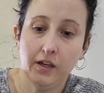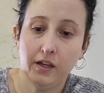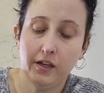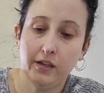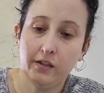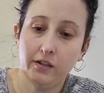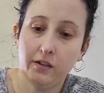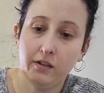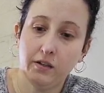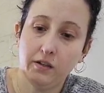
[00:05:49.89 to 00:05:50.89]
and
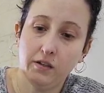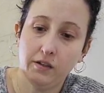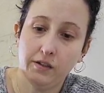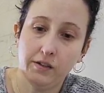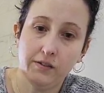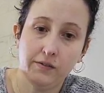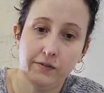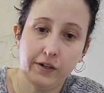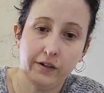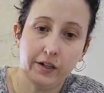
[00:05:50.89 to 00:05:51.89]
it's
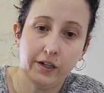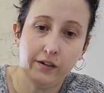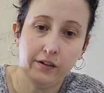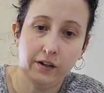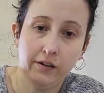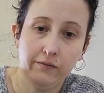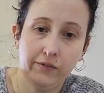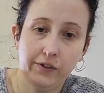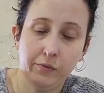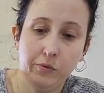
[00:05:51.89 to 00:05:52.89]
very not
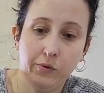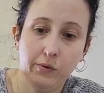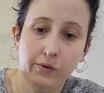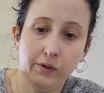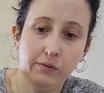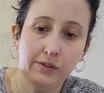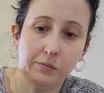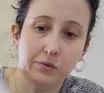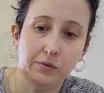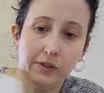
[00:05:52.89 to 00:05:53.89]
visible or noticeable.